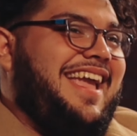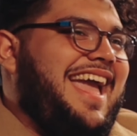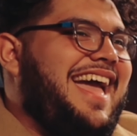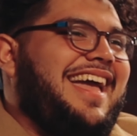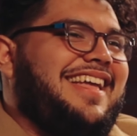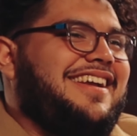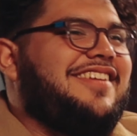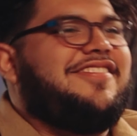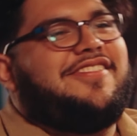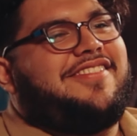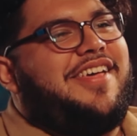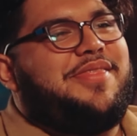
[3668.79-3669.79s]
Yeah,
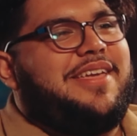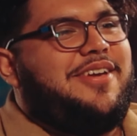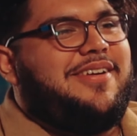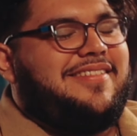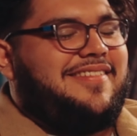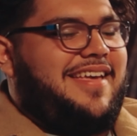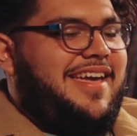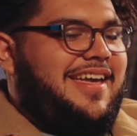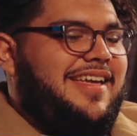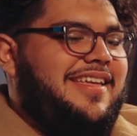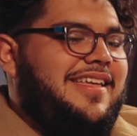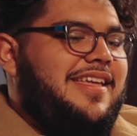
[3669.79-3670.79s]
because there's nothing you can
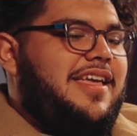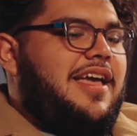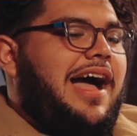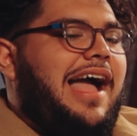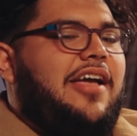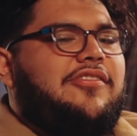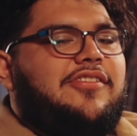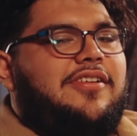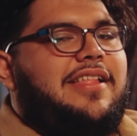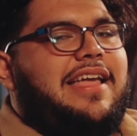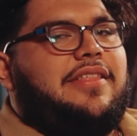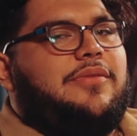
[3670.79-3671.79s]
say. I
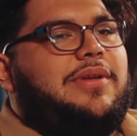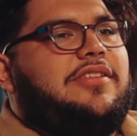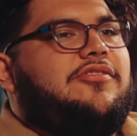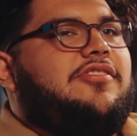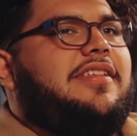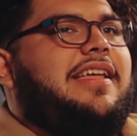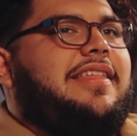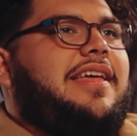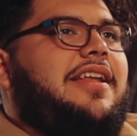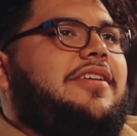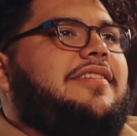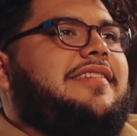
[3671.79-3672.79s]
also like, we do shit like
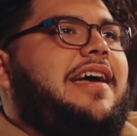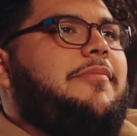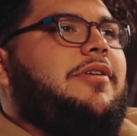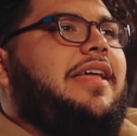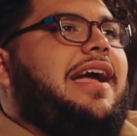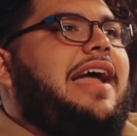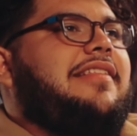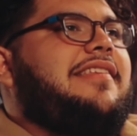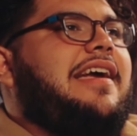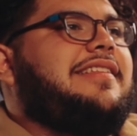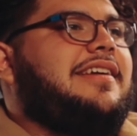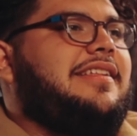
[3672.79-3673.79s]
that all the time where like I
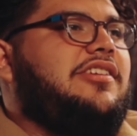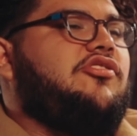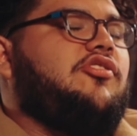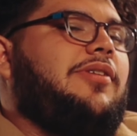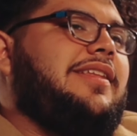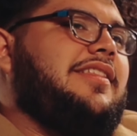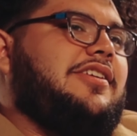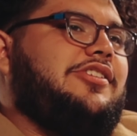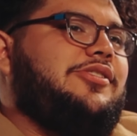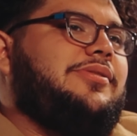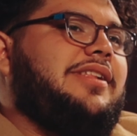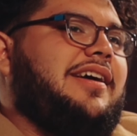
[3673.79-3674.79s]
technically joined the
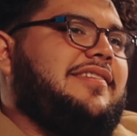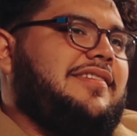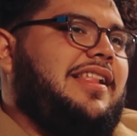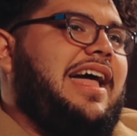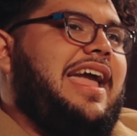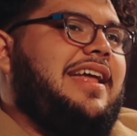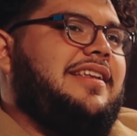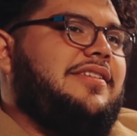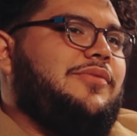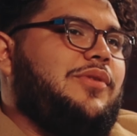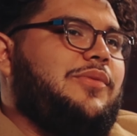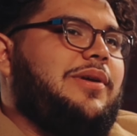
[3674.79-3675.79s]
Ku Klux
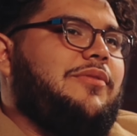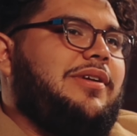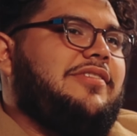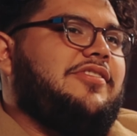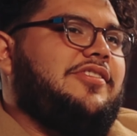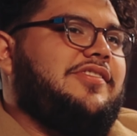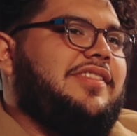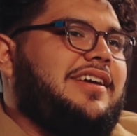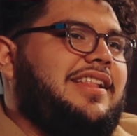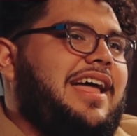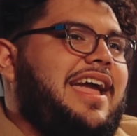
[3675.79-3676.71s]
Klan when we researched the